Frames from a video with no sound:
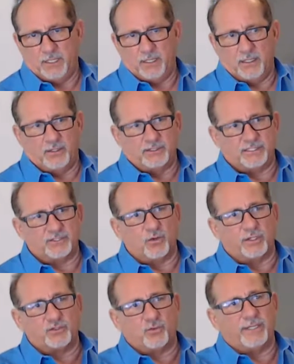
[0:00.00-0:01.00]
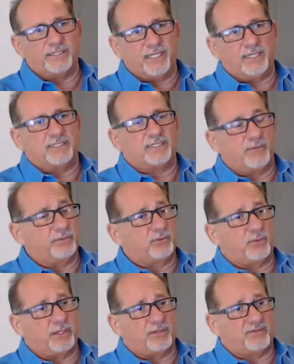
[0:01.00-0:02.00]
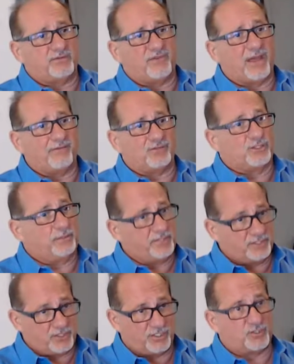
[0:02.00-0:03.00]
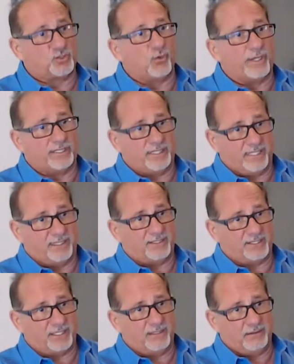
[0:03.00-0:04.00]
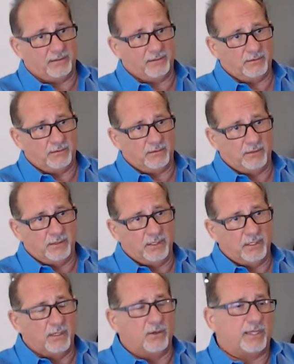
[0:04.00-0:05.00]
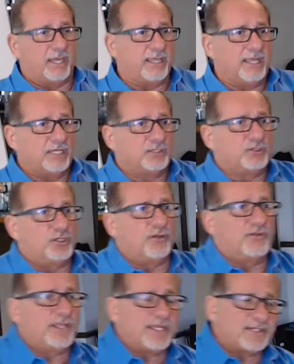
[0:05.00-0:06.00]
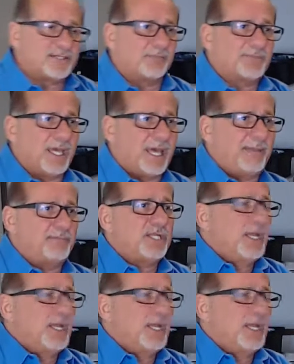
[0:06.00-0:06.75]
Because it's not joint tenancy with the right of survivorship, it's just joint tenancy. Okay, do you think sometimes